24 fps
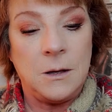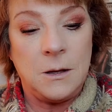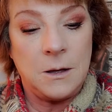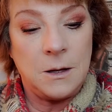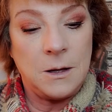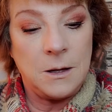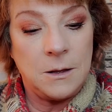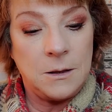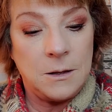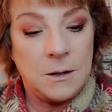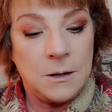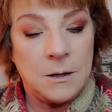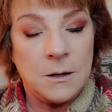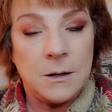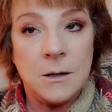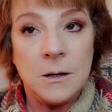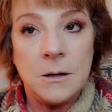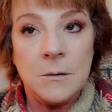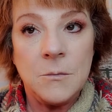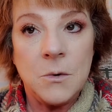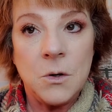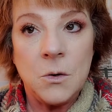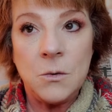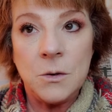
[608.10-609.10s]
And then I
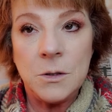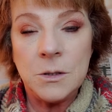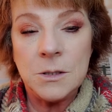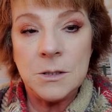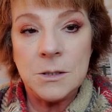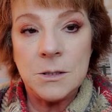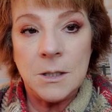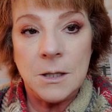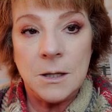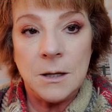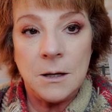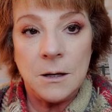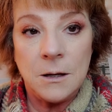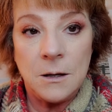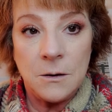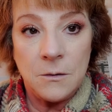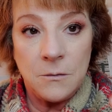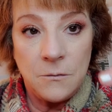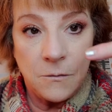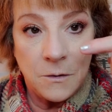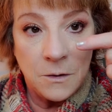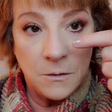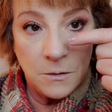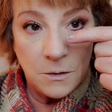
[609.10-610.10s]
am going to take a
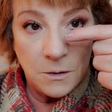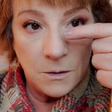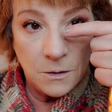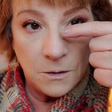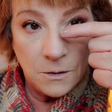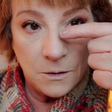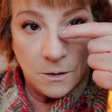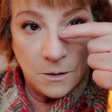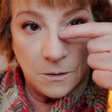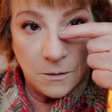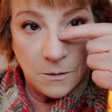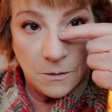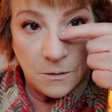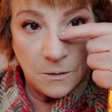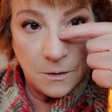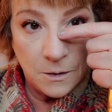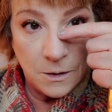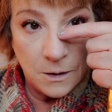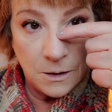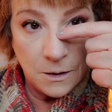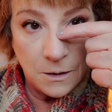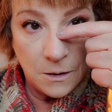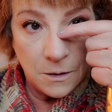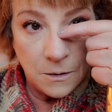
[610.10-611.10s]
very thin
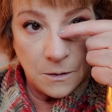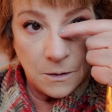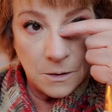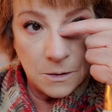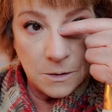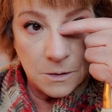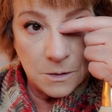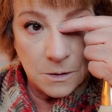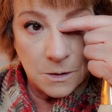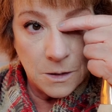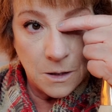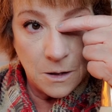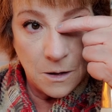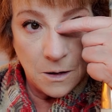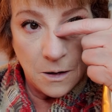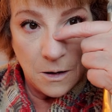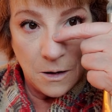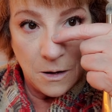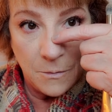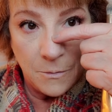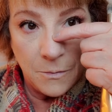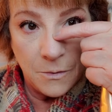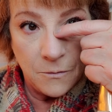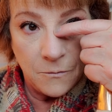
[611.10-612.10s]
line on the
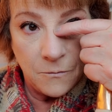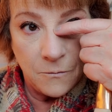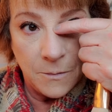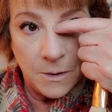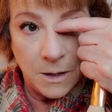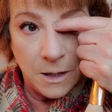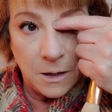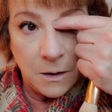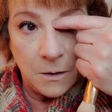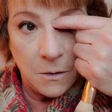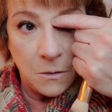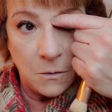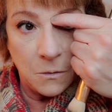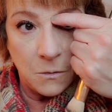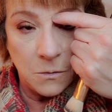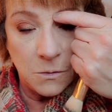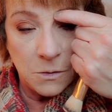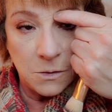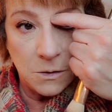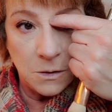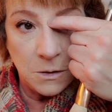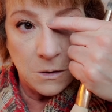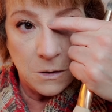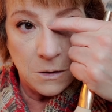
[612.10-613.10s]
top of my
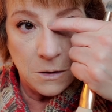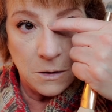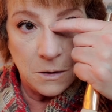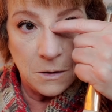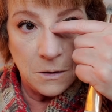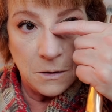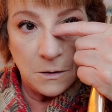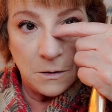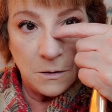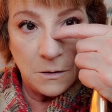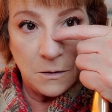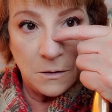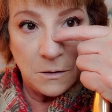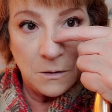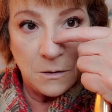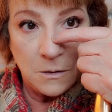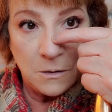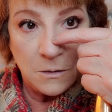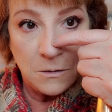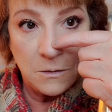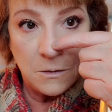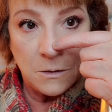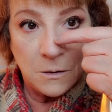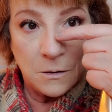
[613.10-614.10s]
nose
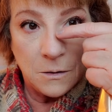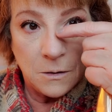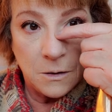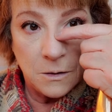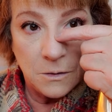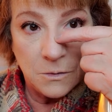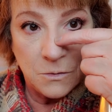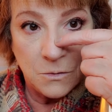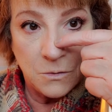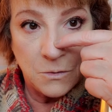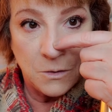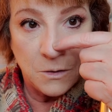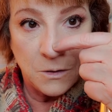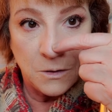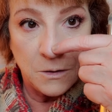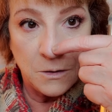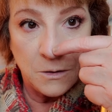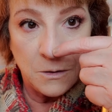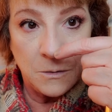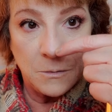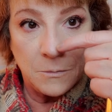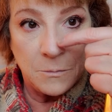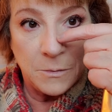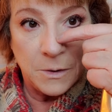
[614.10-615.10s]
to contour
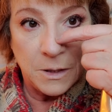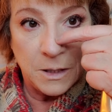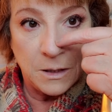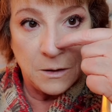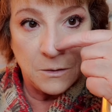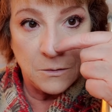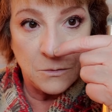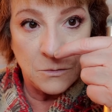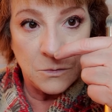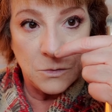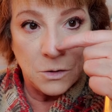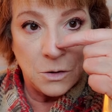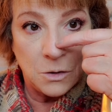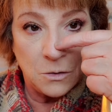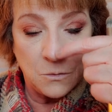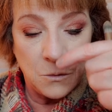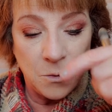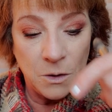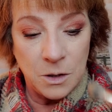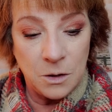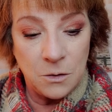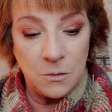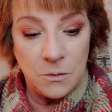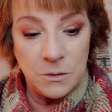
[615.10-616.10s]
my nose. You don't
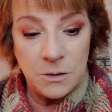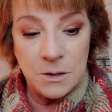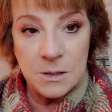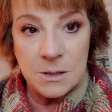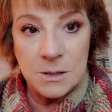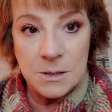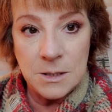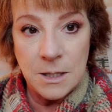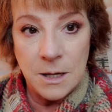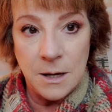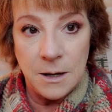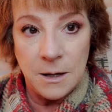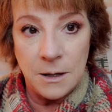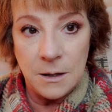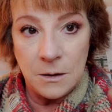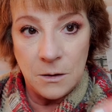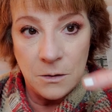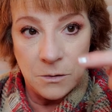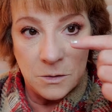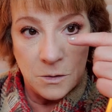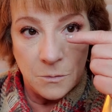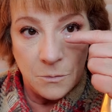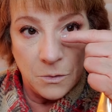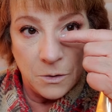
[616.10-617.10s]
want to go on the side
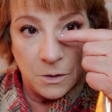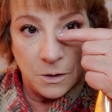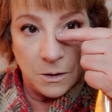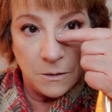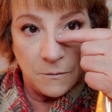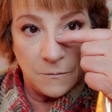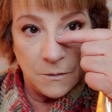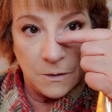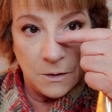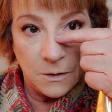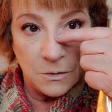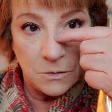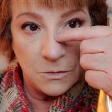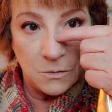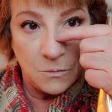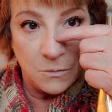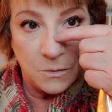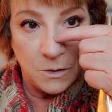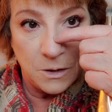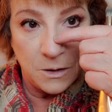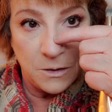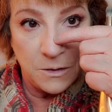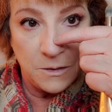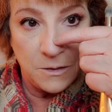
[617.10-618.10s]
because the point of it is you
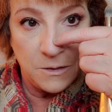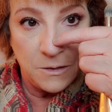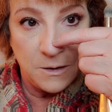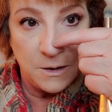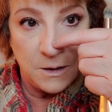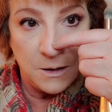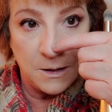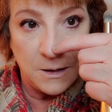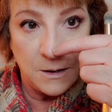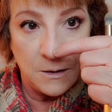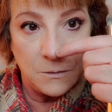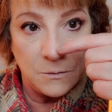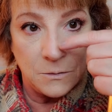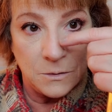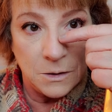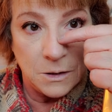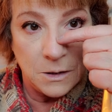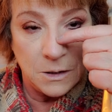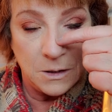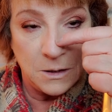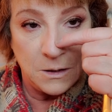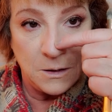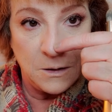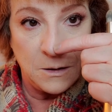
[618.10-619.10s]
want to thin out
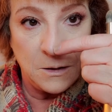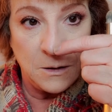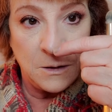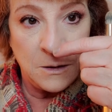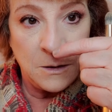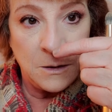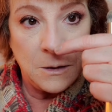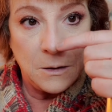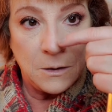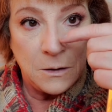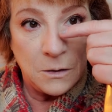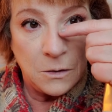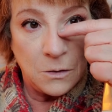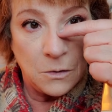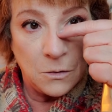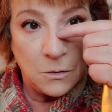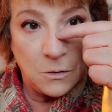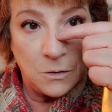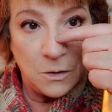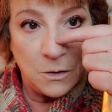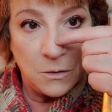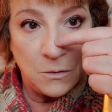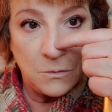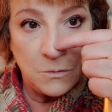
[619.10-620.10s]
your
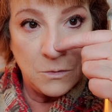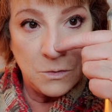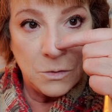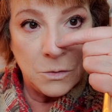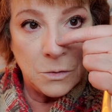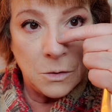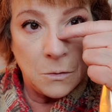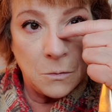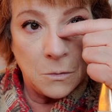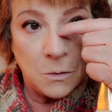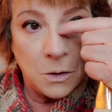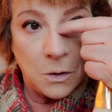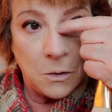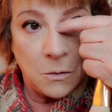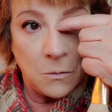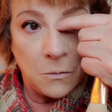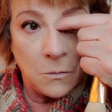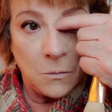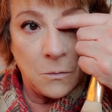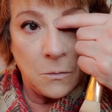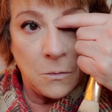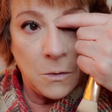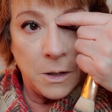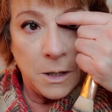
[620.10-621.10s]
nose, so you want to go
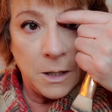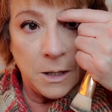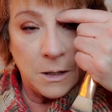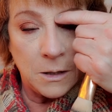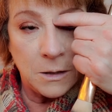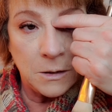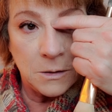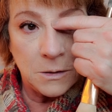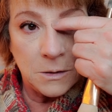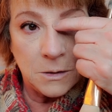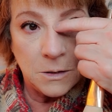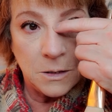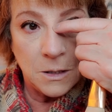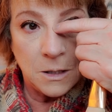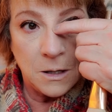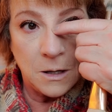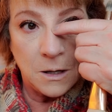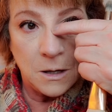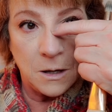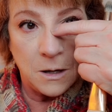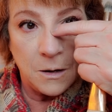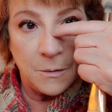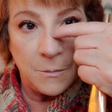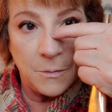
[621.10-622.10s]
right on
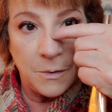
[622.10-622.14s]
top.